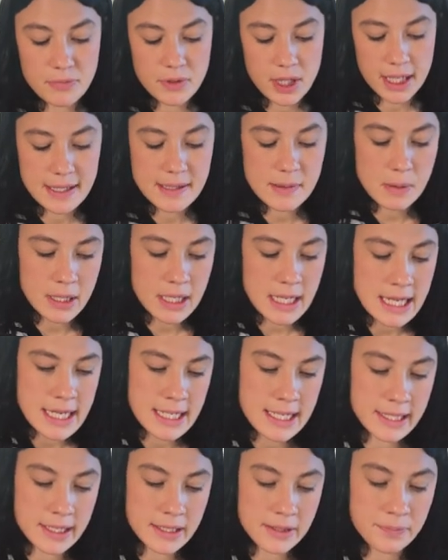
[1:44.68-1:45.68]
next one
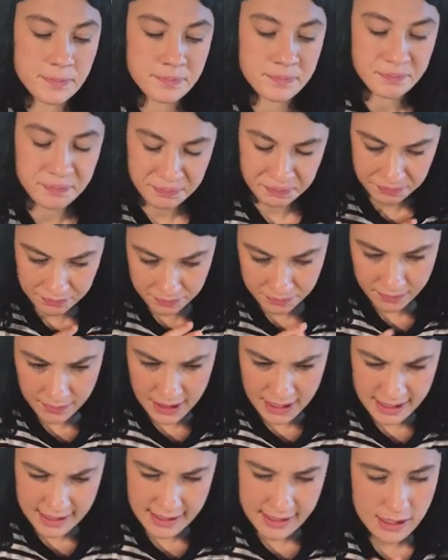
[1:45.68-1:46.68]
here
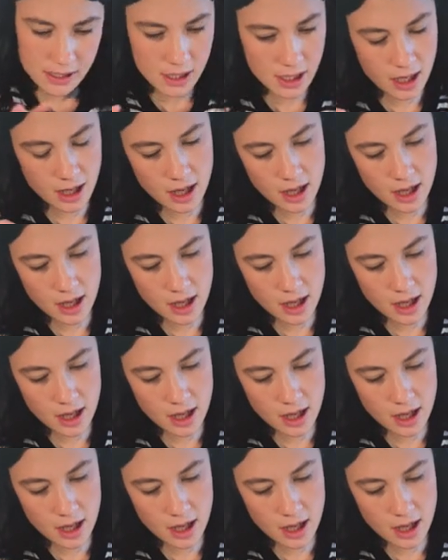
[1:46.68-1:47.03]
is